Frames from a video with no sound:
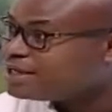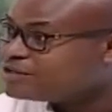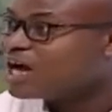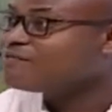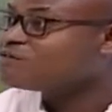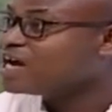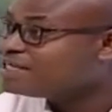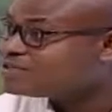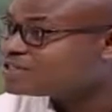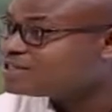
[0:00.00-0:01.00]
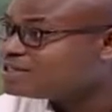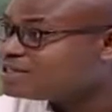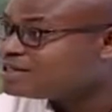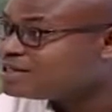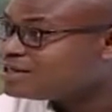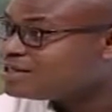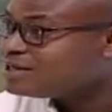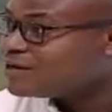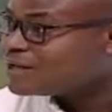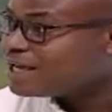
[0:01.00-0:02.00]
You have rights,
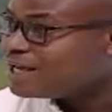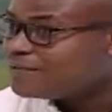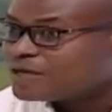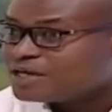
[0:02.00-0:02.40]
okay?